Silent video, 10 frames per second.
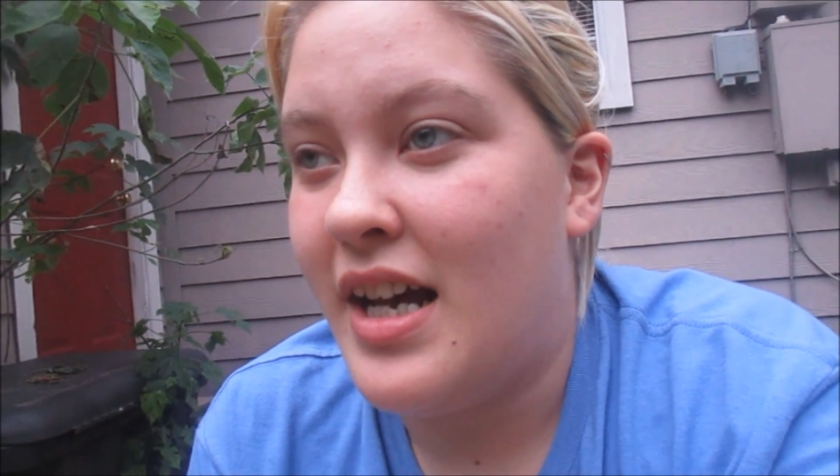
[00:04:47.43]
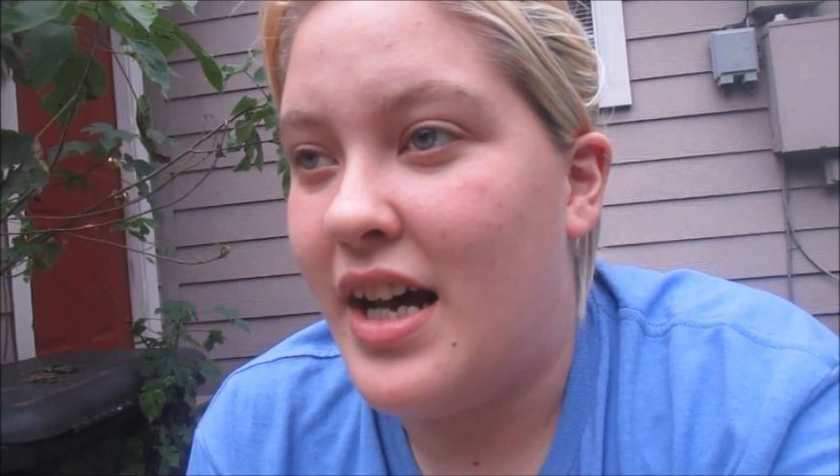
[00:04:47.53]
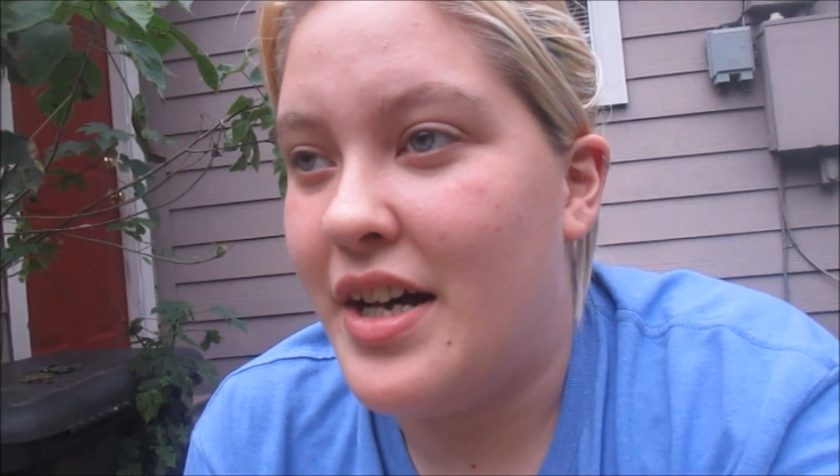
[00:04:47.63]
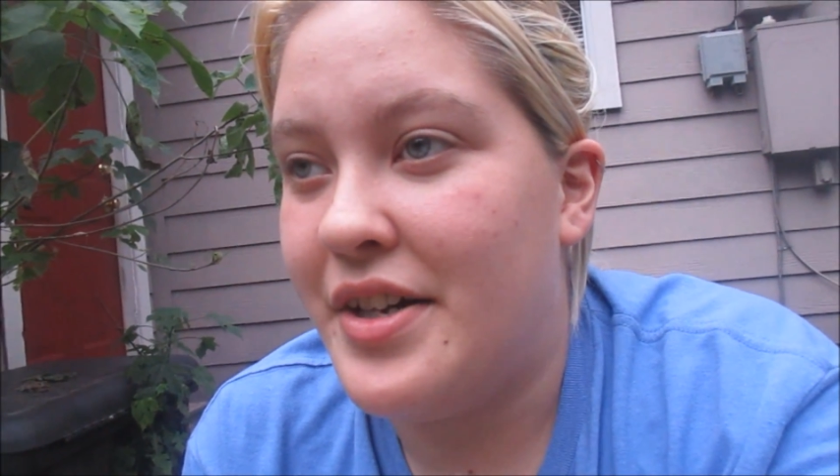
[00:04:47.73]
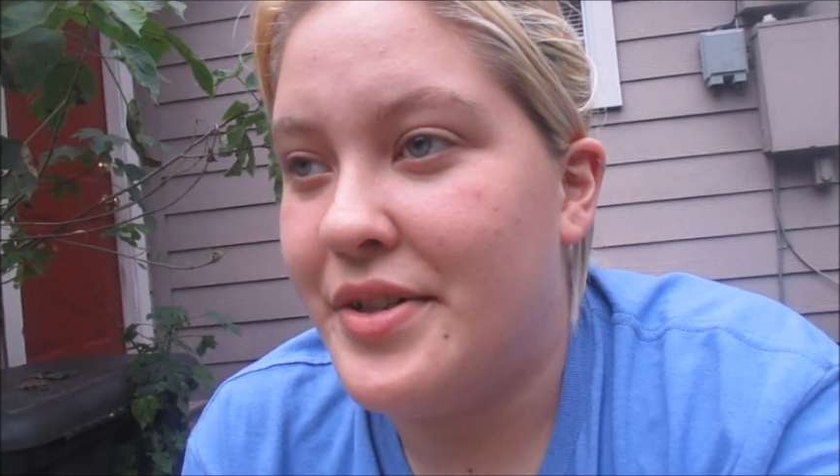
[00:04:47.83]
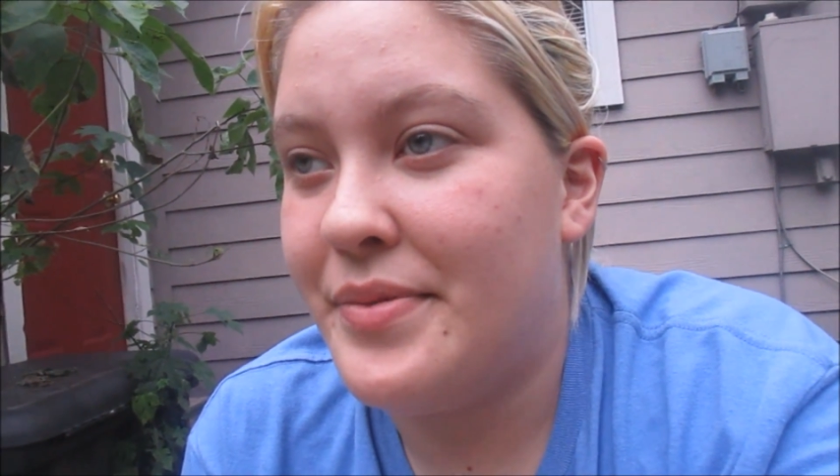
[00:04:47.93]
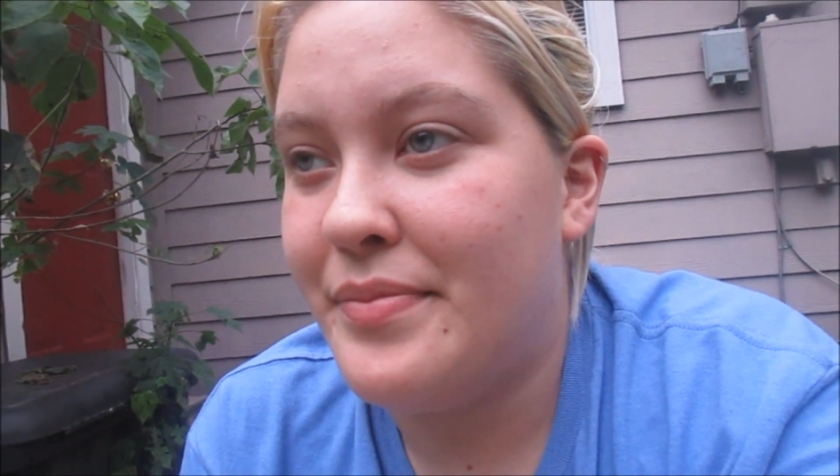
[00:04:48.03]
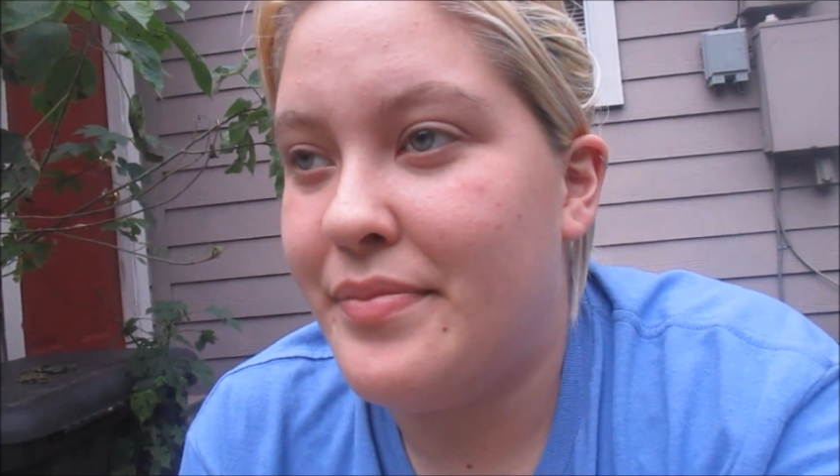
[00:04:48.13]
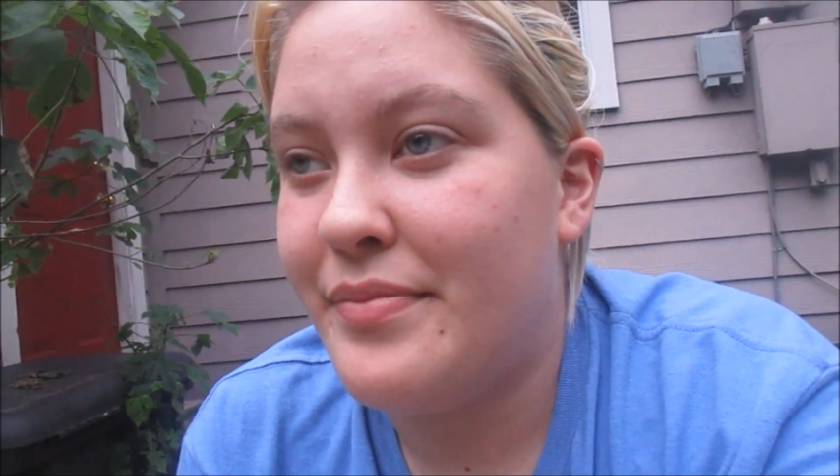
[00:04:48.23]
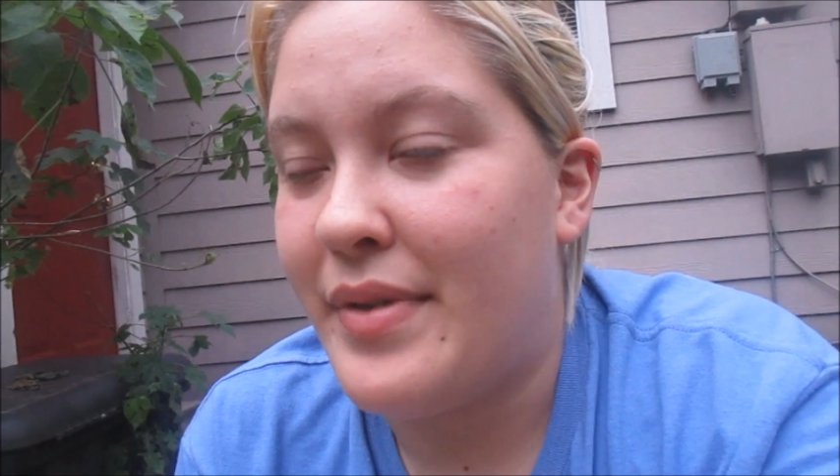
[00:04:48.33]
I
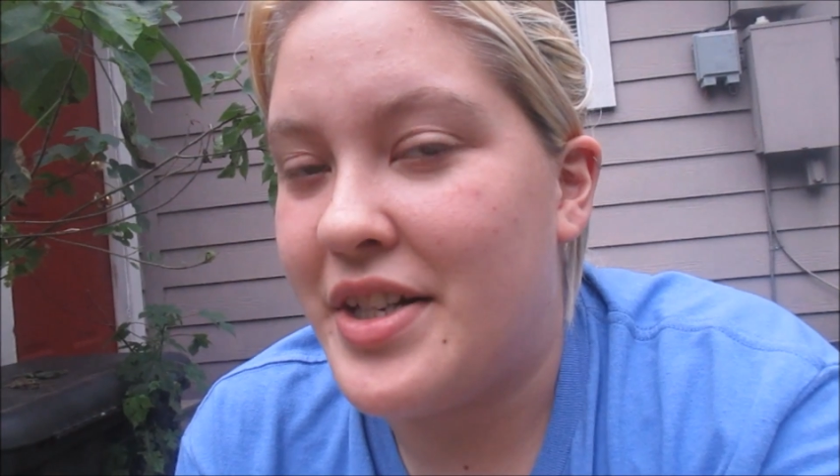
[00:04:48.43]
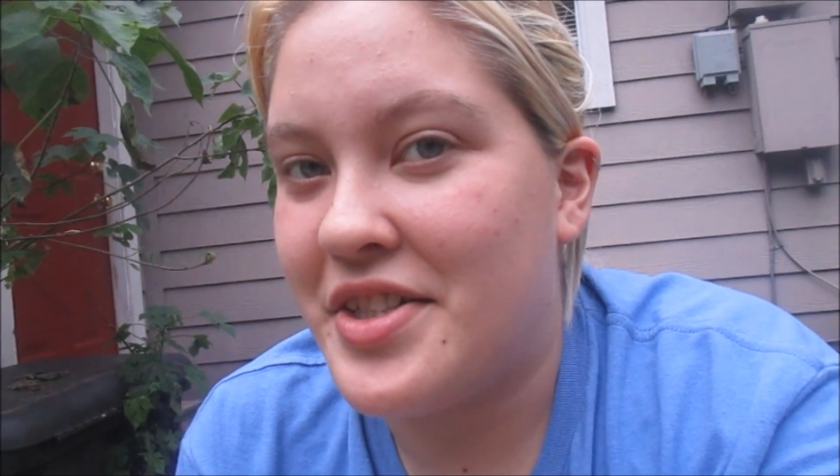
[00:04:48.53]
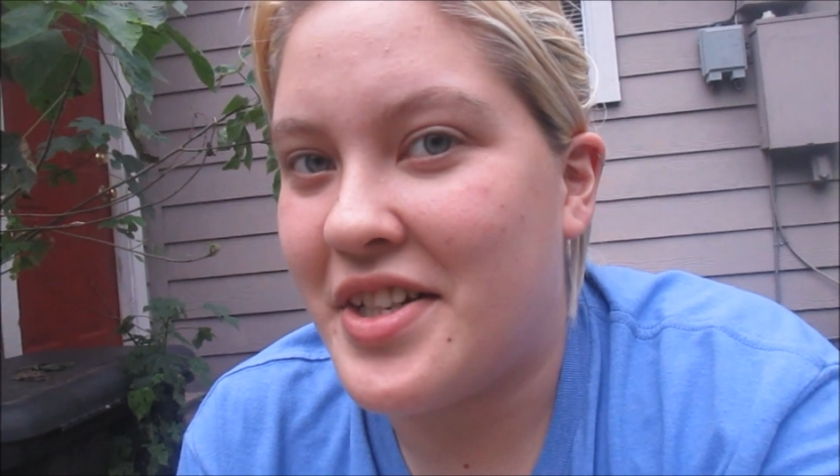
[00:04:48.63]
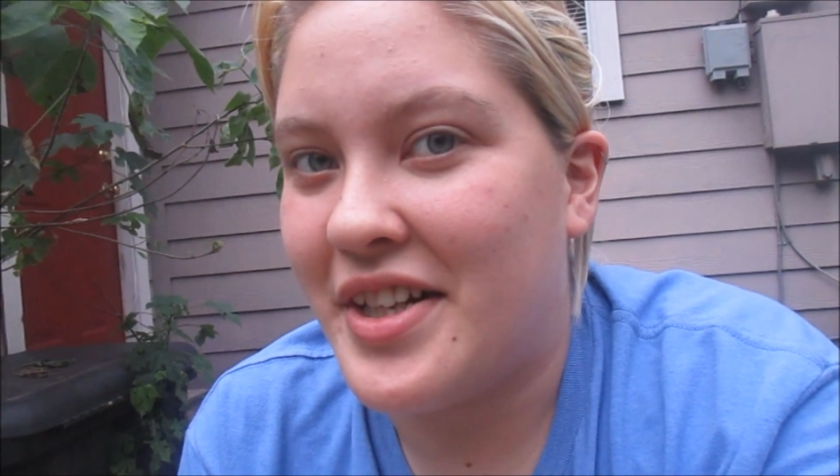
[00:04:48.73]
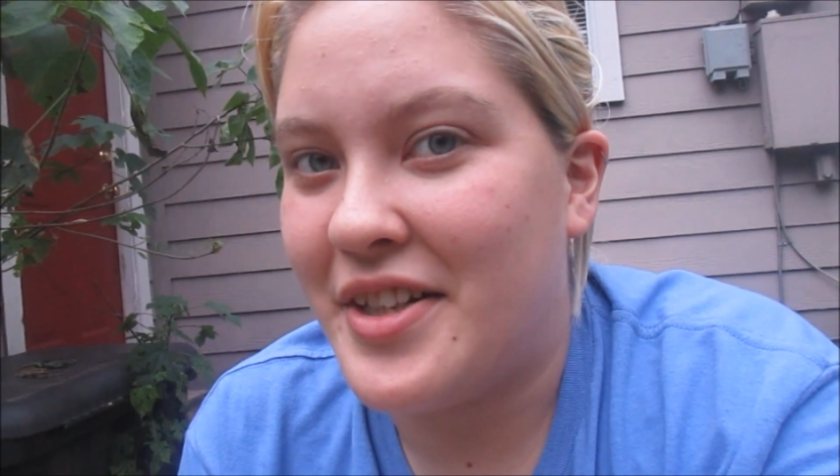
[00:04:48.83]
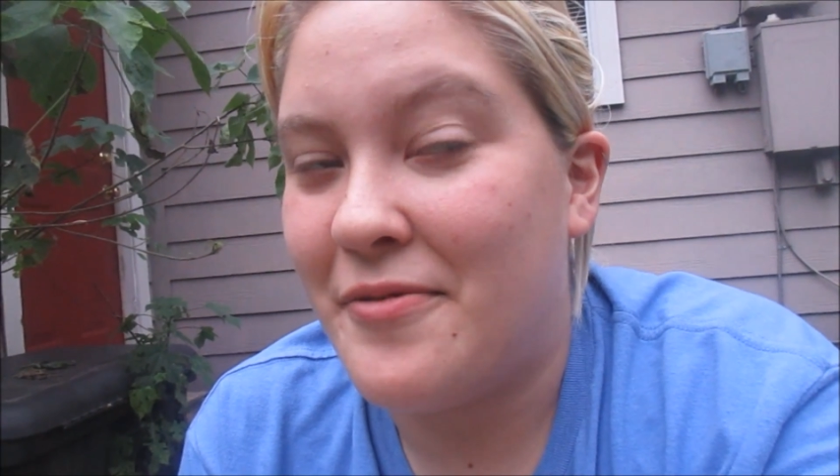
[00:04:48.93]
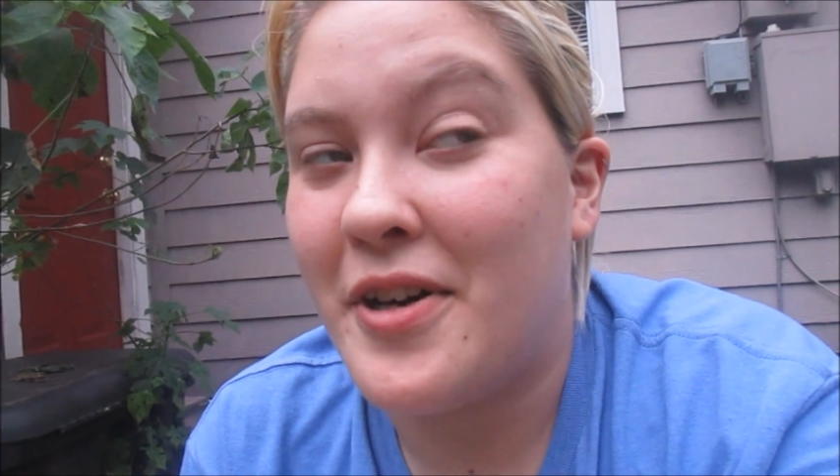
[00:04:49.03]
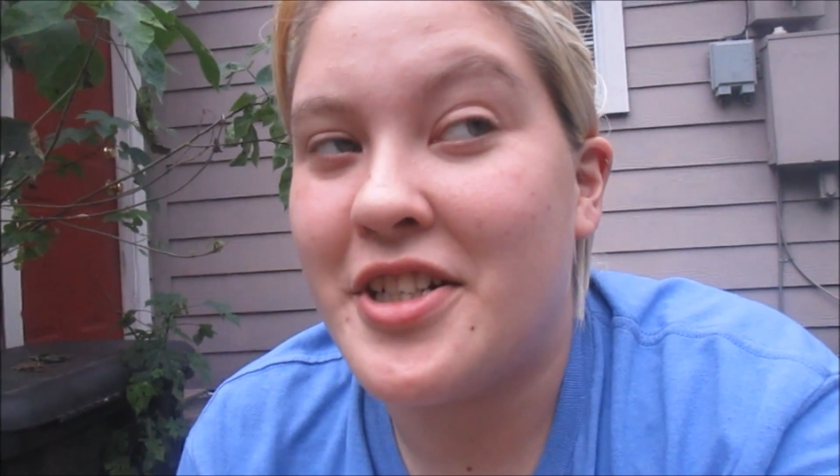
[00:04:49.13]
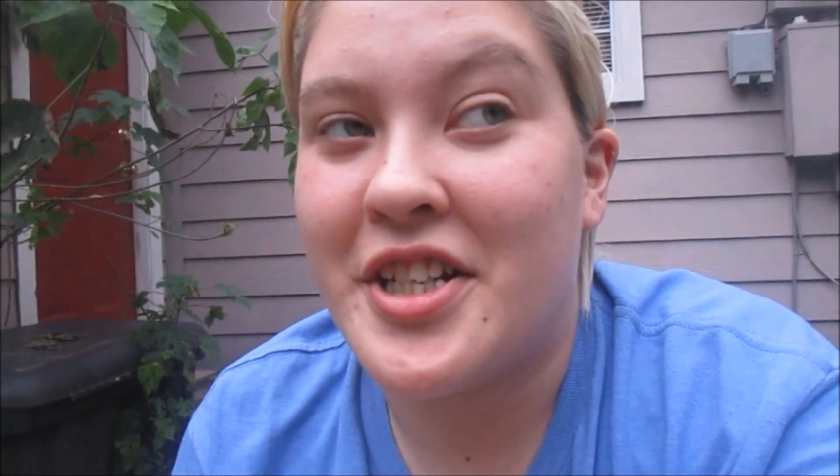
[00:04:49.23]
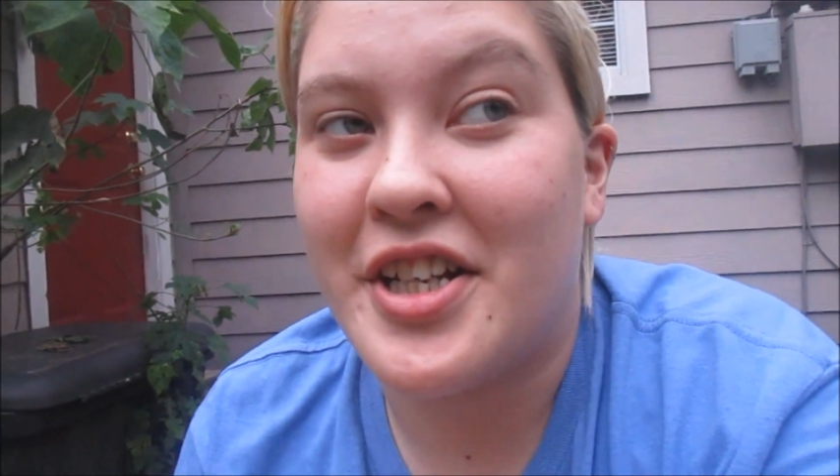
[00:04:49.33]
just got done
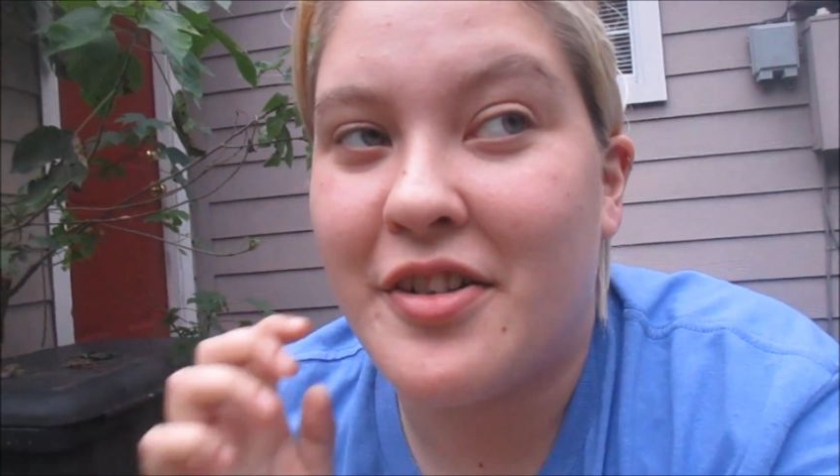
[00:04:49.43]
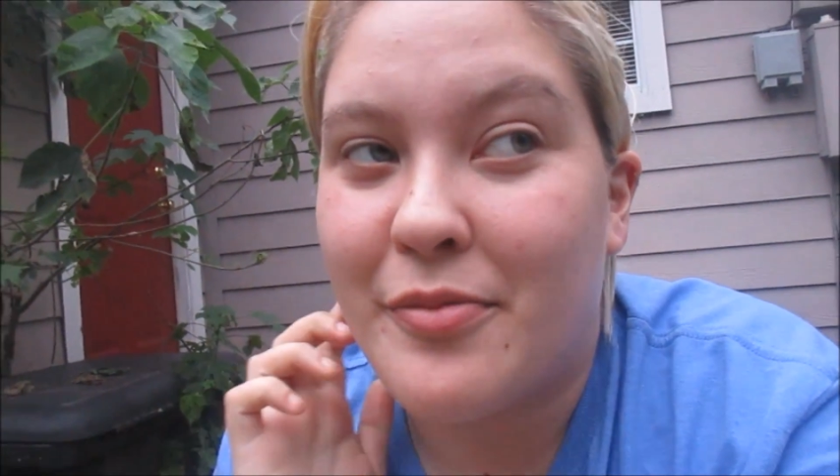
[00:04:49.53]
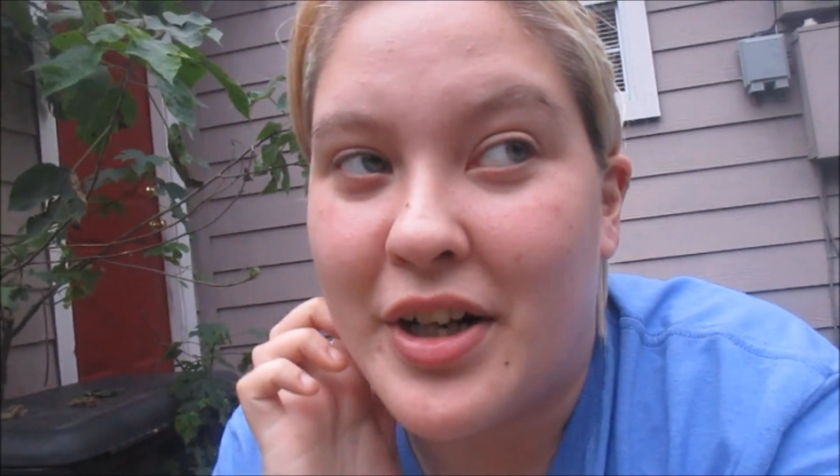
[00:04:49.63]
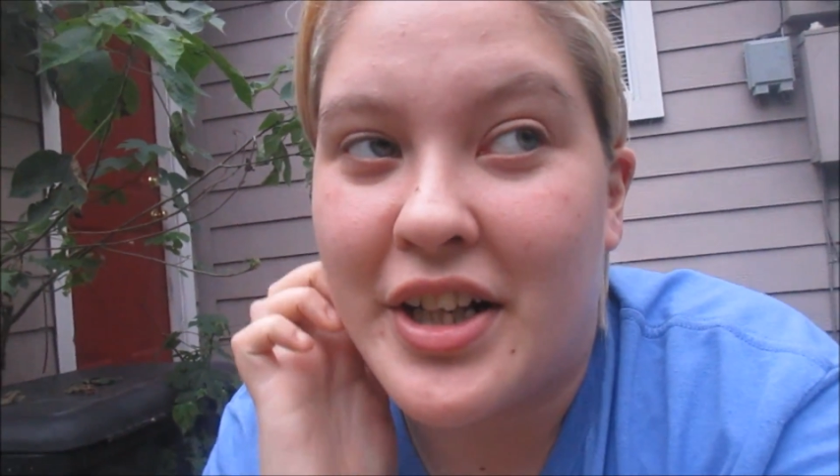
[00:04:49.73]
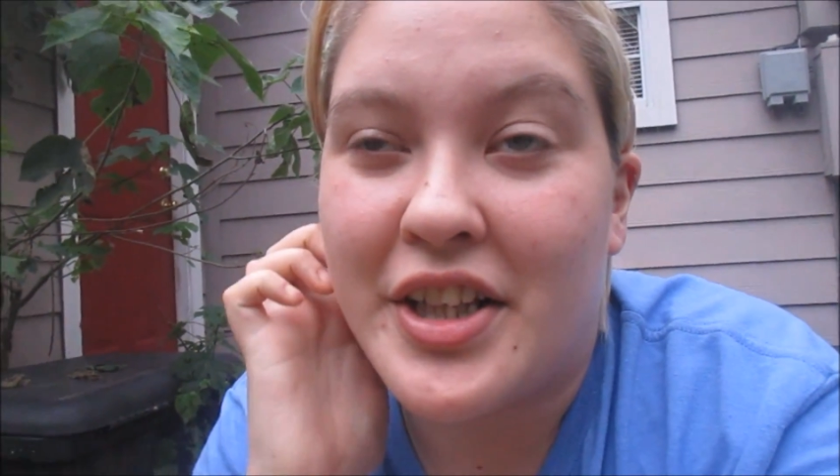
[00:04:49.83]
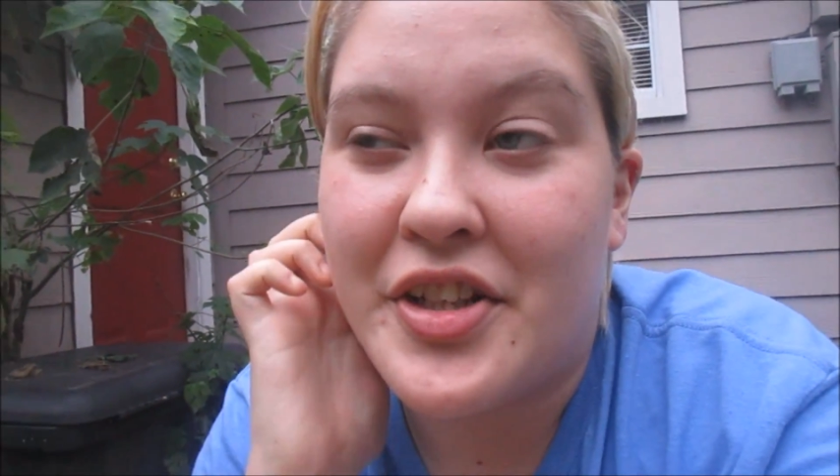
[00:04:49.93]
watching one of